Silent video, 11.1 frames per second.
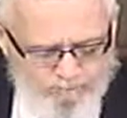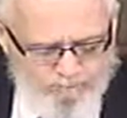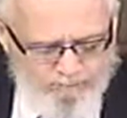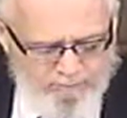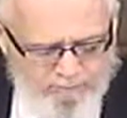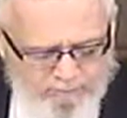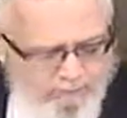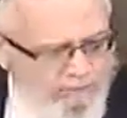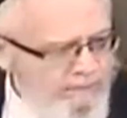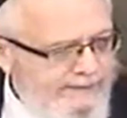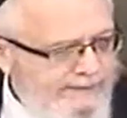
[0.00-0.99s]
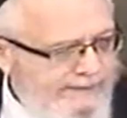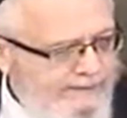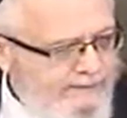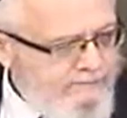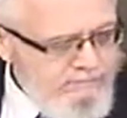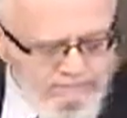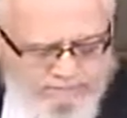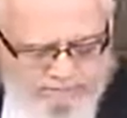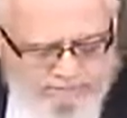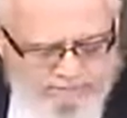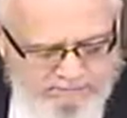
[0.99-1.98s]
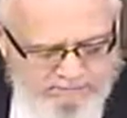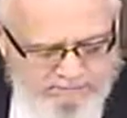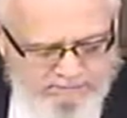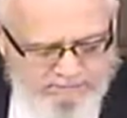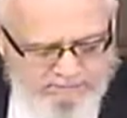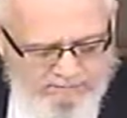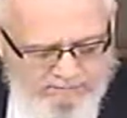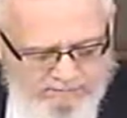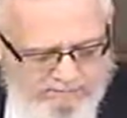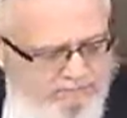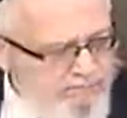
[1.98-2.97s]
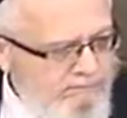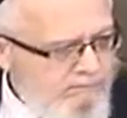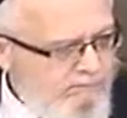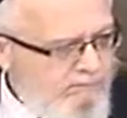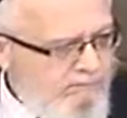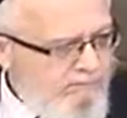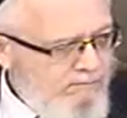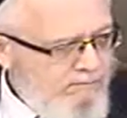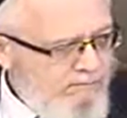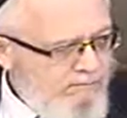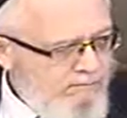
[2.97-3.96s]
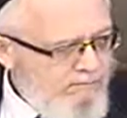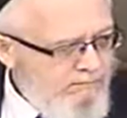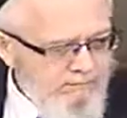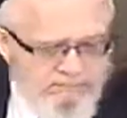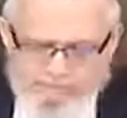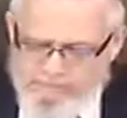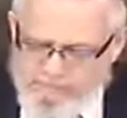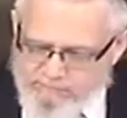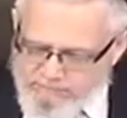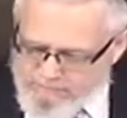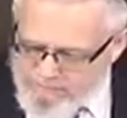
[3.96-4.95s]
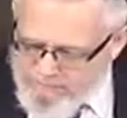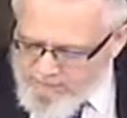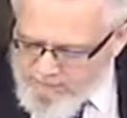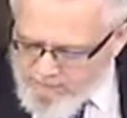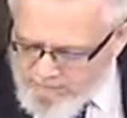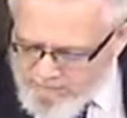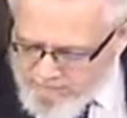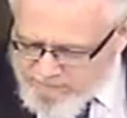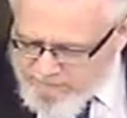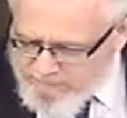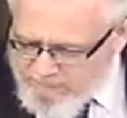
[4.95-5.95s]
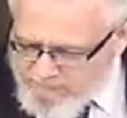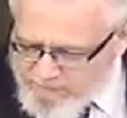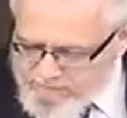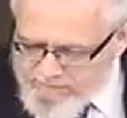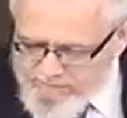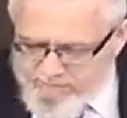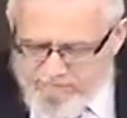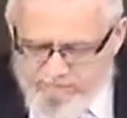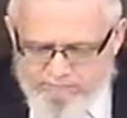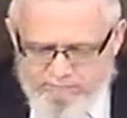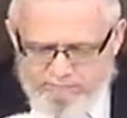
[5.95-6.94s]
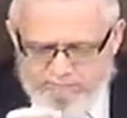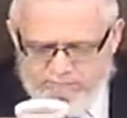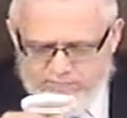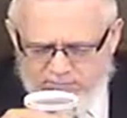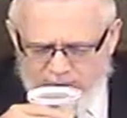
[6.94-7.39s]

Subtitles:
(silence)